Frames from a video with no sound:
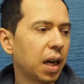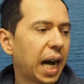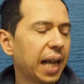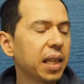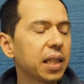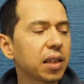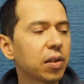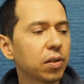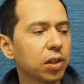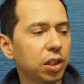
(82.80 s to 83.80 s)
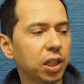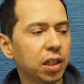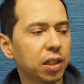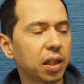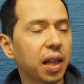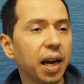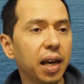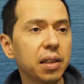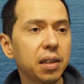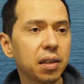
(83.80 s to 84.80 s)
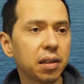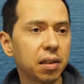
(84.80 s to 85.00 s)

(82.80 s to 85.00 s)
I think technology changed less